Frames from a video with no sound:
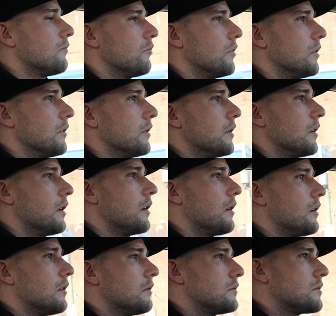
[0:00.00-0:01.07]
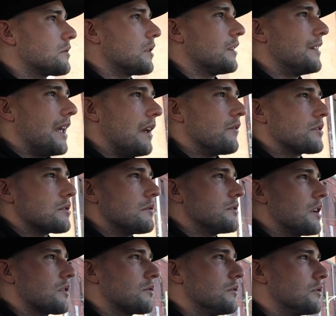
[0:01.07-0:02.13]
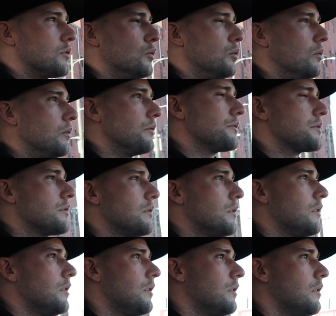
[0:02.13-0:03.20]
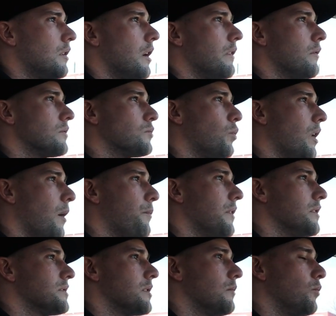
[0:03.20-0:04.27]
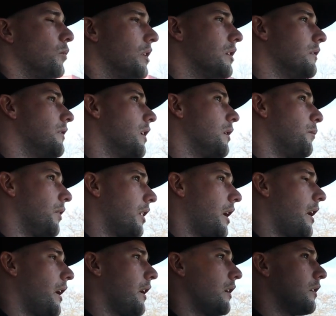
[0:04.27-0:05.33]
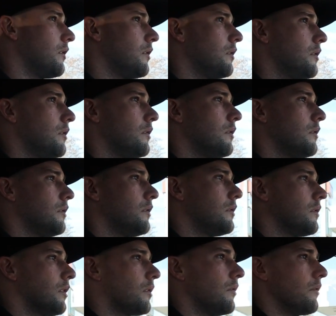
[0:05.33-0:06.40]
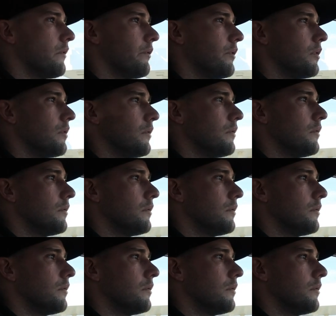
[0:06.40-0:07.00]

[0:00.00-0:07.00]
really just like gave us those extra tools and those weapons that we could then apply like on the field.